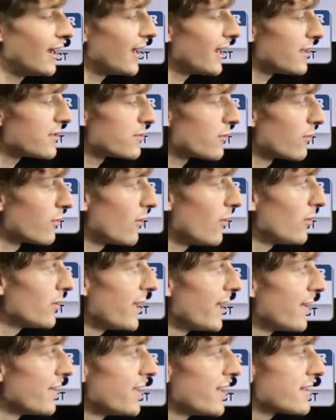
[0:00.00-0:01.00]
Is
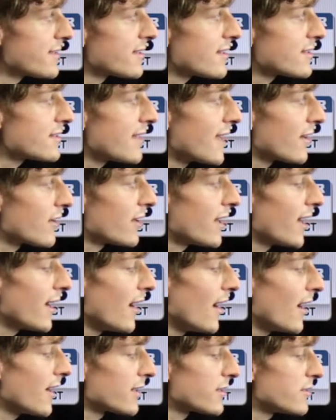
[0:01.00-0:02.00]
rolled out this
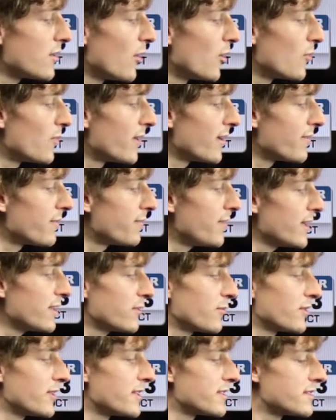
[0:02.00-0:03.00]
Saturday, October
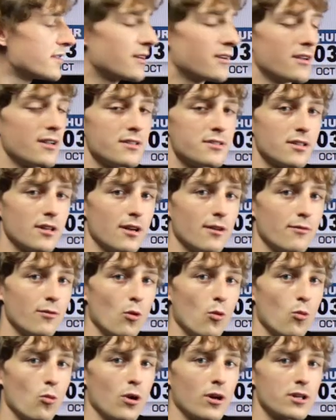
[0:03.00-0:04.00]
5th, with a series of
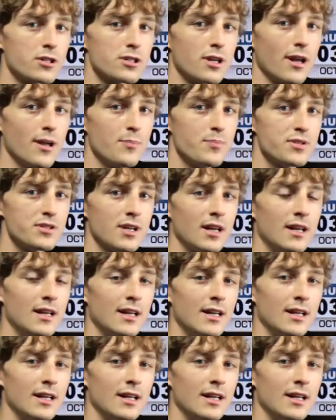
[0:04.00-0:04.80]
workshops.